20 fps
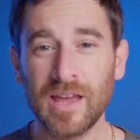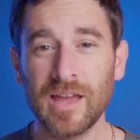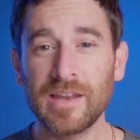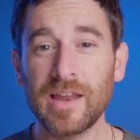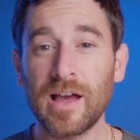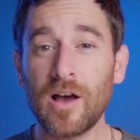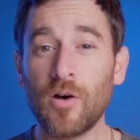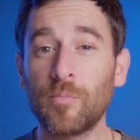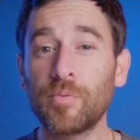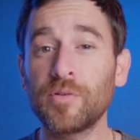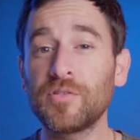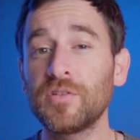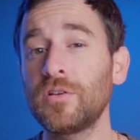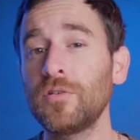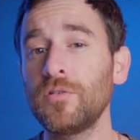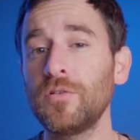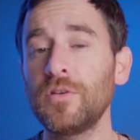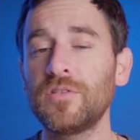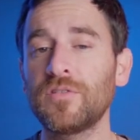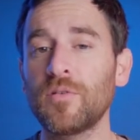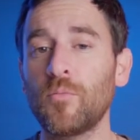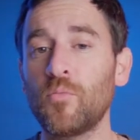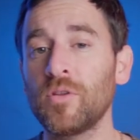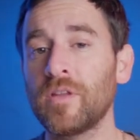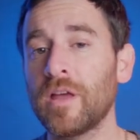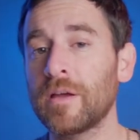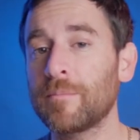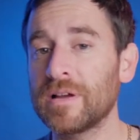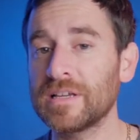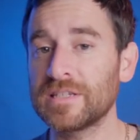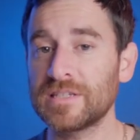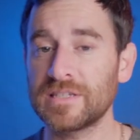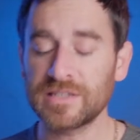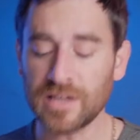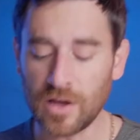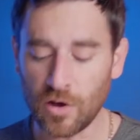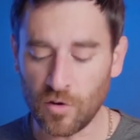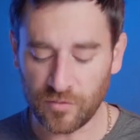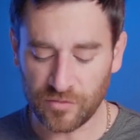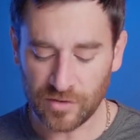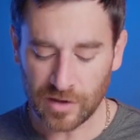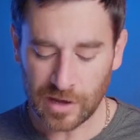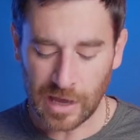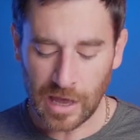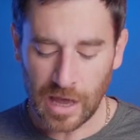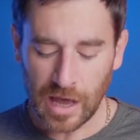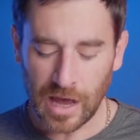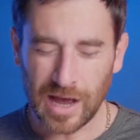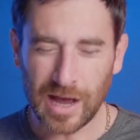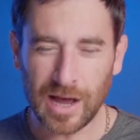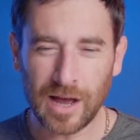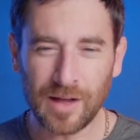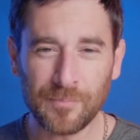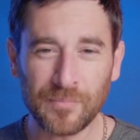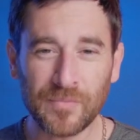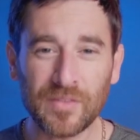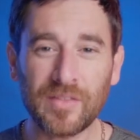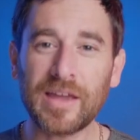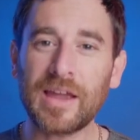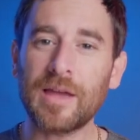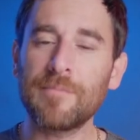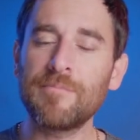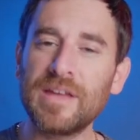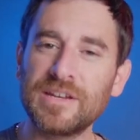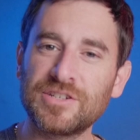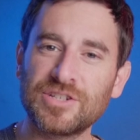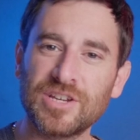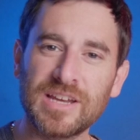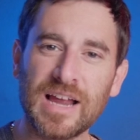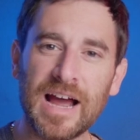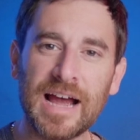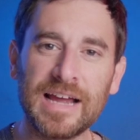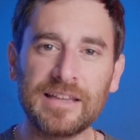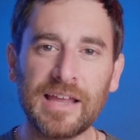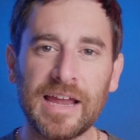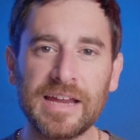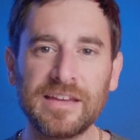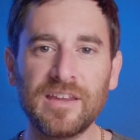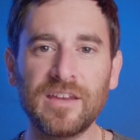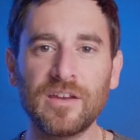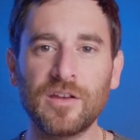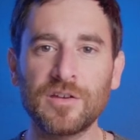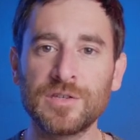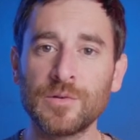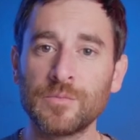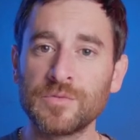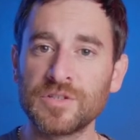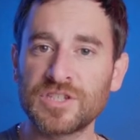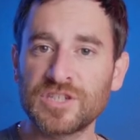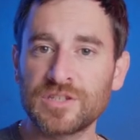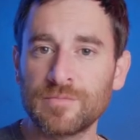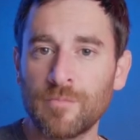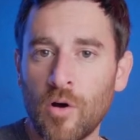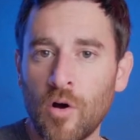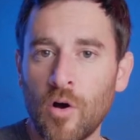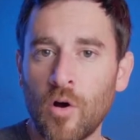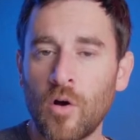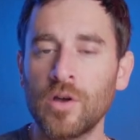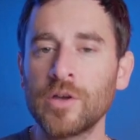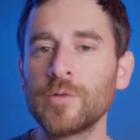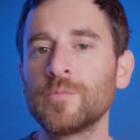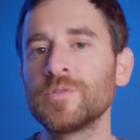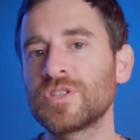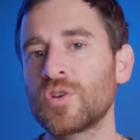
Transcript: Now, particularly someone like myself, like I mentioned, I liked it because it was small, it was